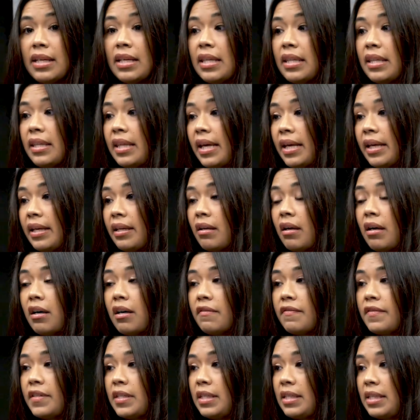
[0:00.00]
then
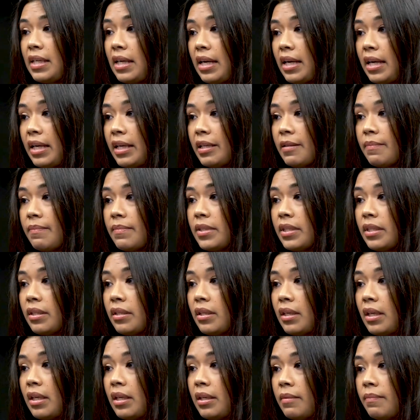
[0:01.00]
oftentimes
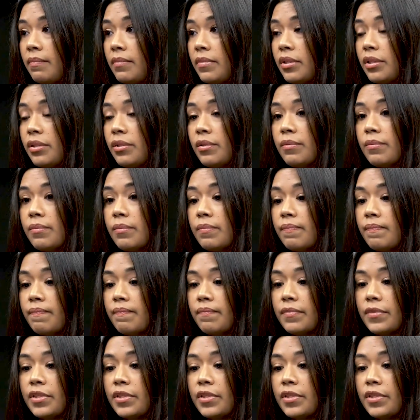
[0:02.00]
you